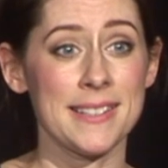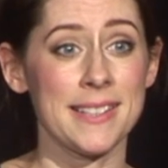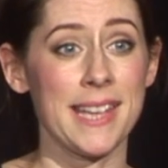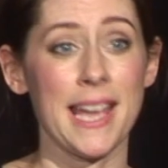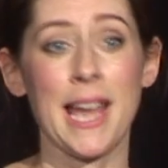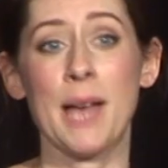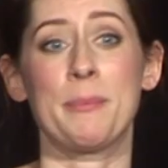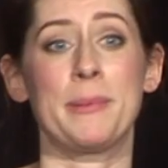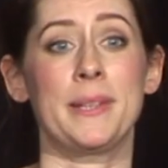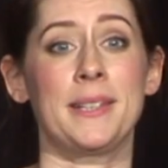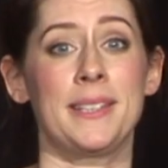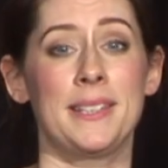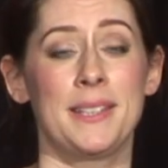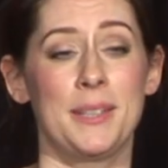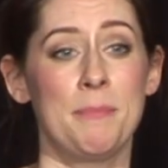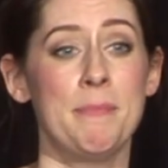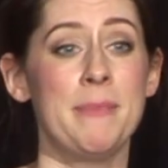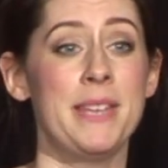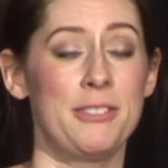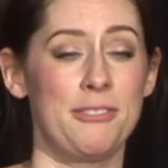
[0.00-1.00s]
the cabin
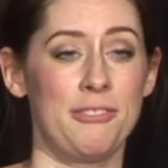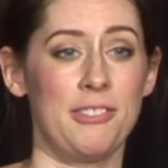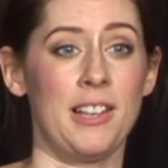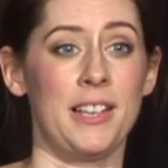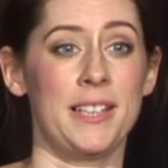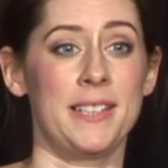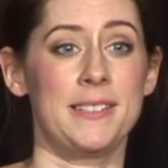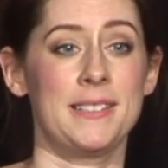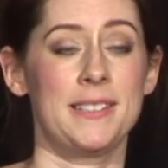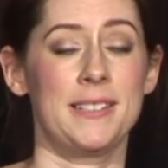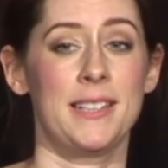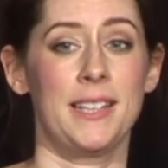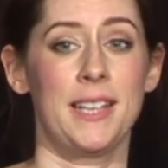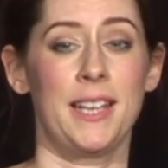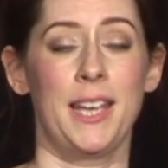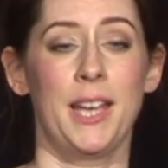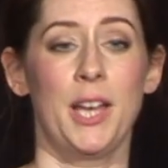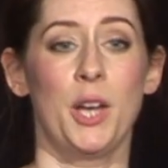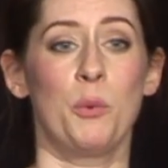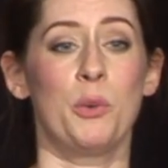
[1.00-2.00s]
mid-flight,
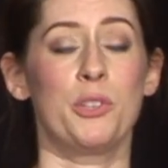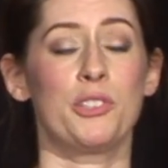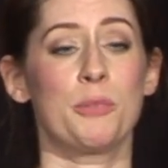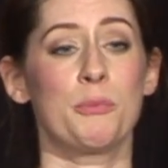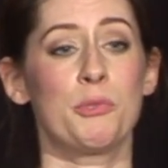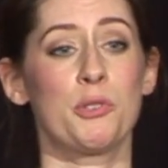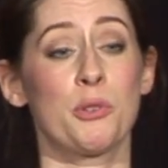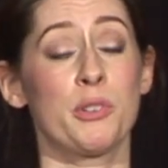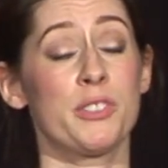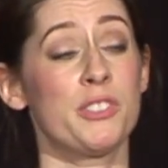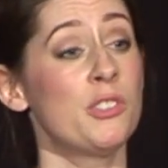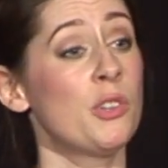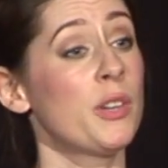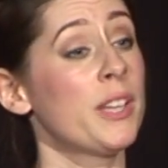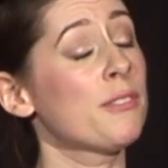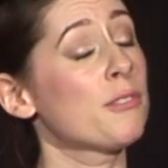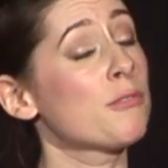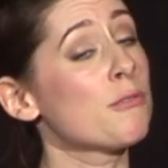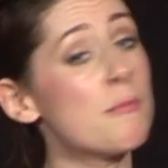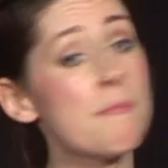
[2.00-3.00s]
which I'm sure is not
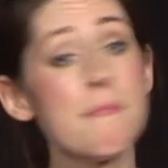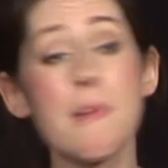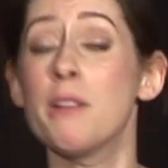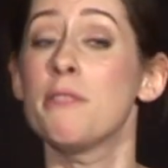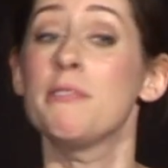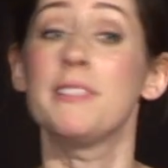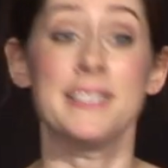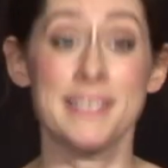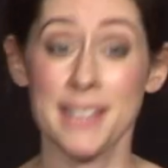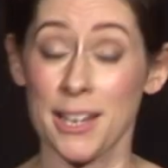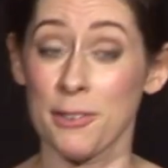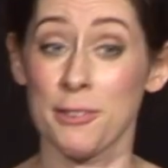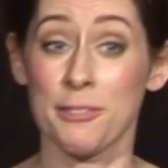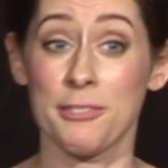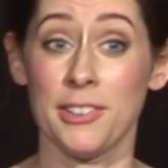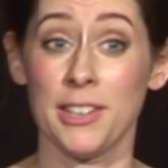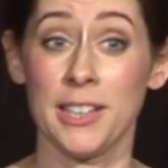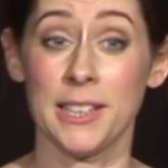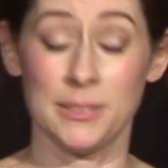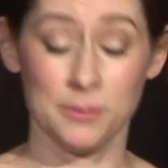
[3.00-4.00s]
even remotely
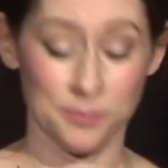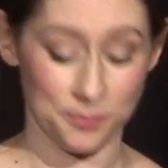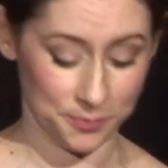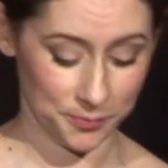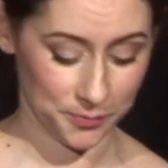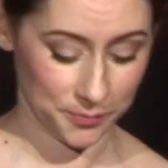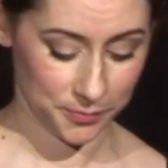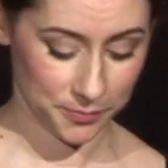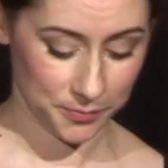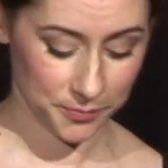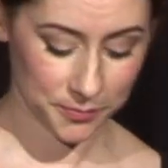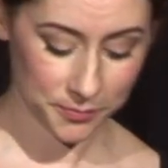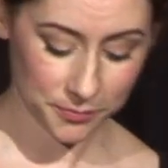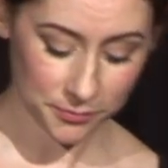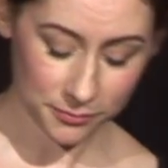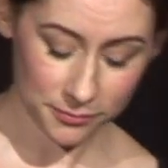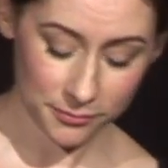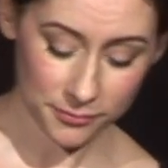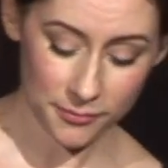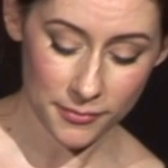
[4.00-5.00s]
terrifying.
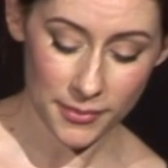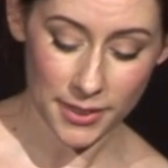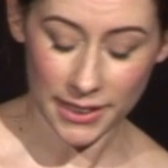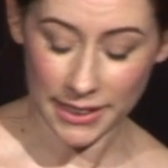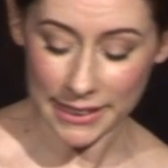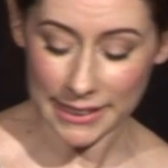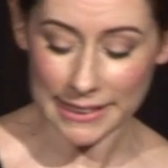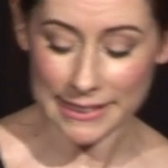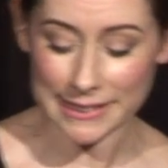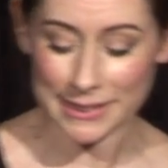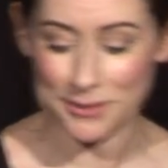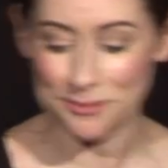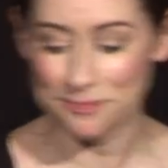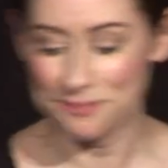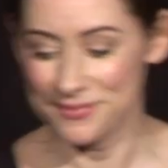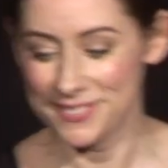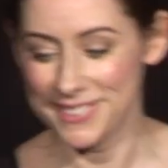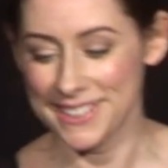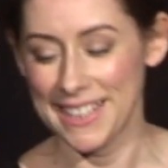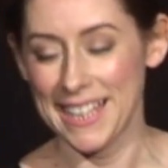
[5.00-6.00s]
And
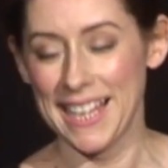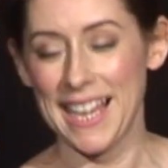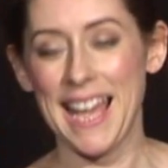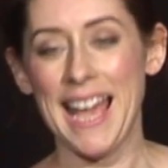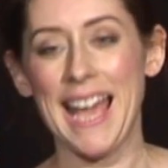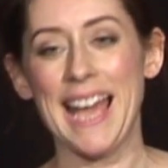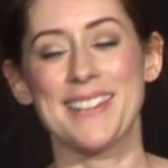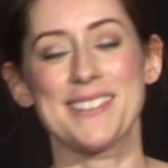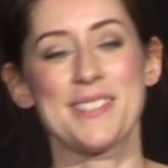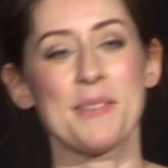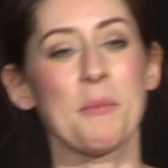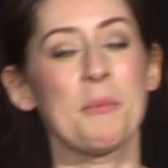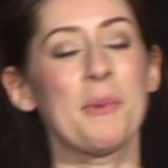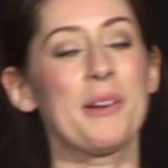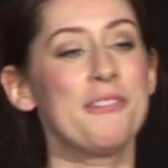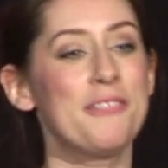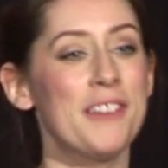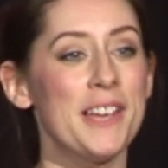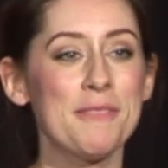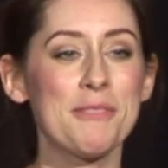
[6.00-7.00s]
some of
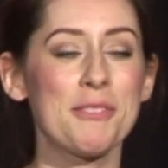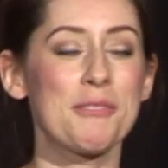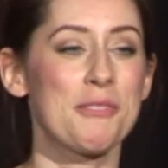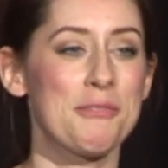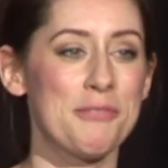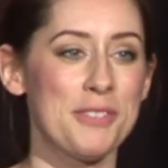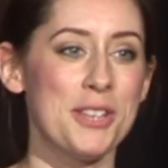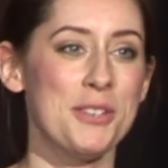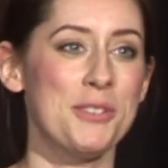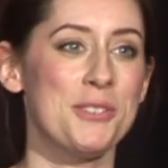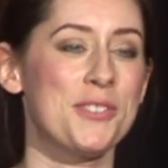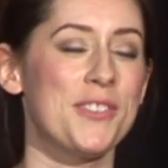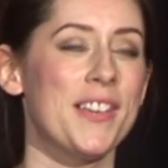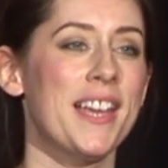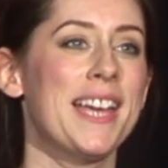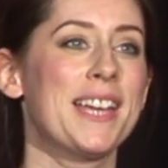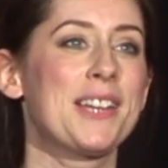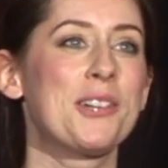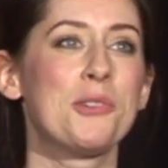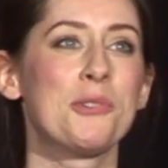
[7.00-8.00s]
my favourite reviews for
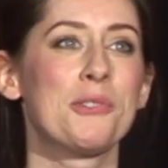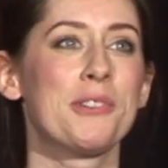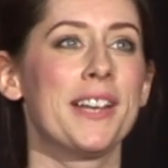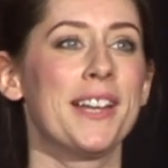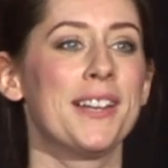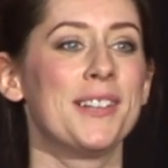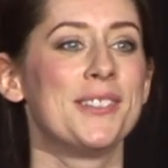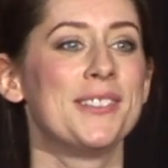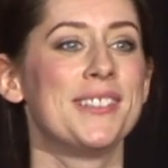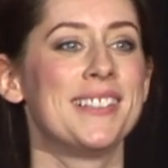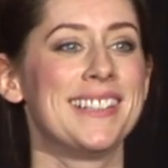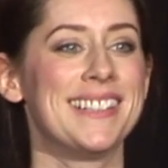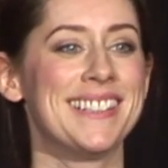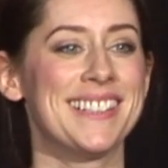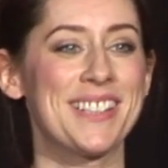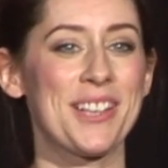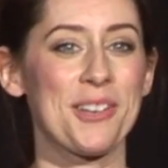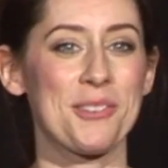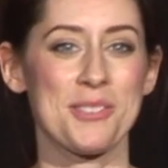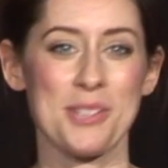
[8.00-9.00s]
Air Koryo
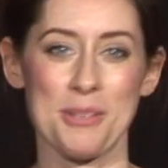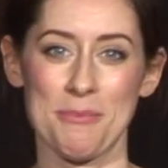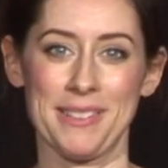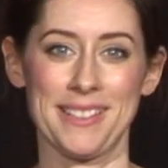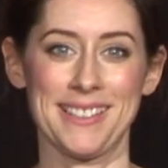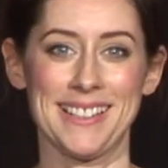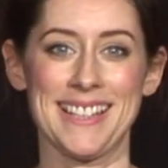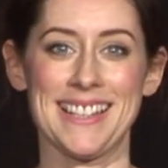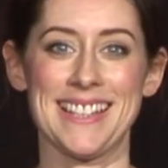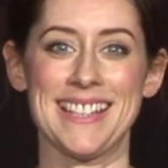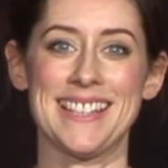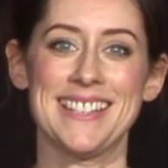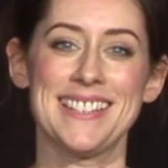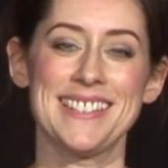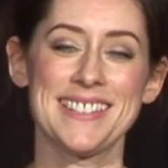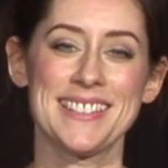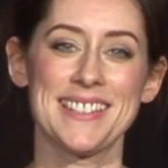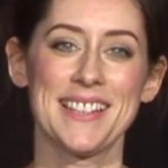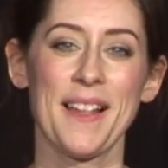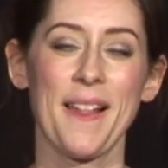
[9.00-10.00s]
go something like
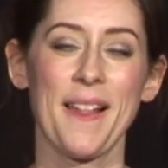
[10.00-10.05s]
this.